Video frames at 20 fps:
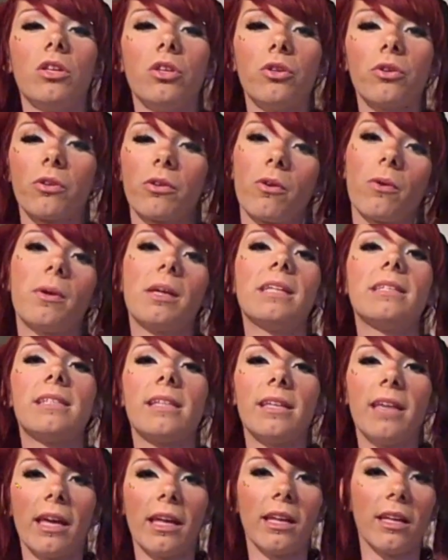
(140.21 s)
you're going to
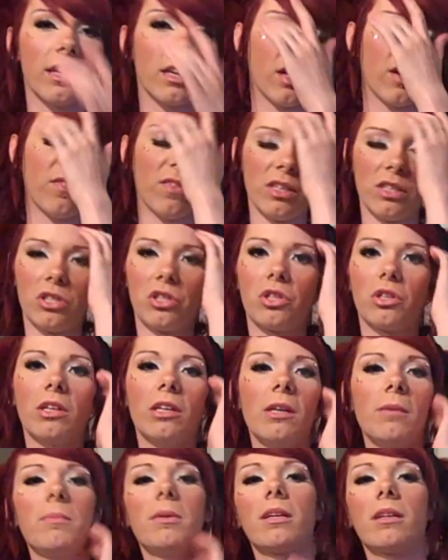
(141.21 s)
get it
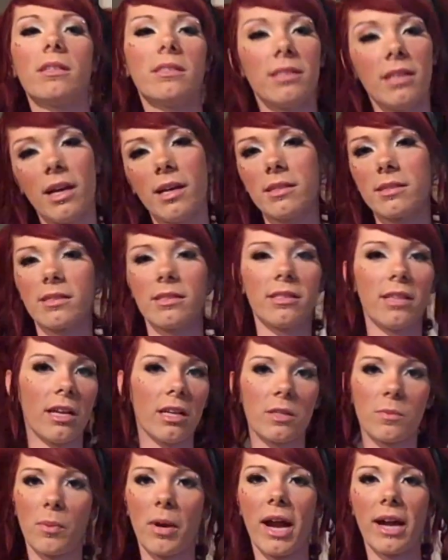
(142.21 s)
eventually, because yes, it
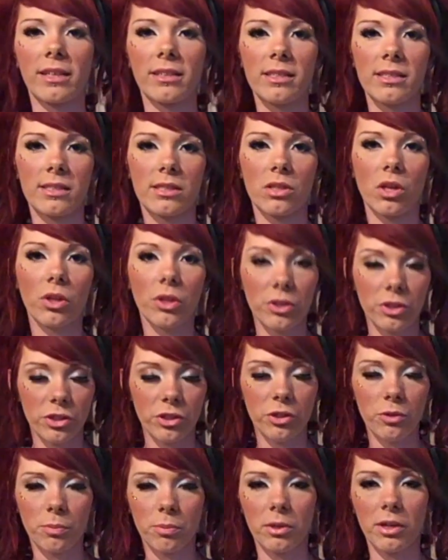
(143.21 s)
takes practice to learn a
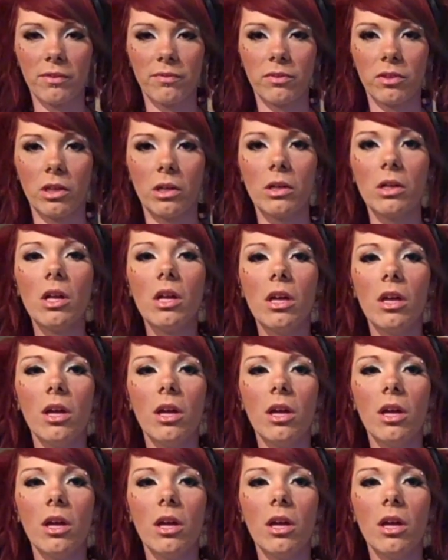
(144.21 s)
new peripheral.